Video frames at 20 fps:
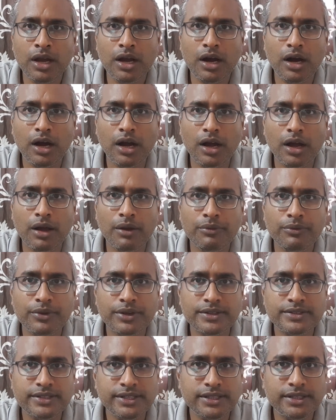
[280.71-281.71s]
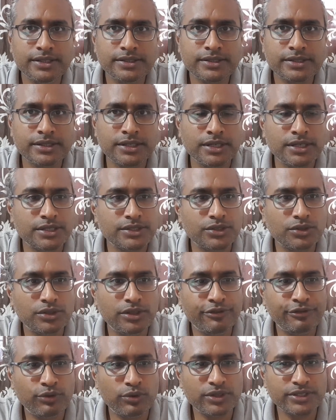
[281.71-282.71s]
You can see this. So
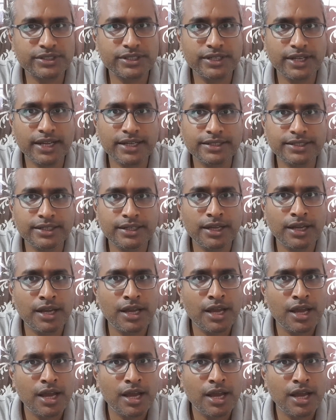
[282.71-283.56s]
the phone is connected.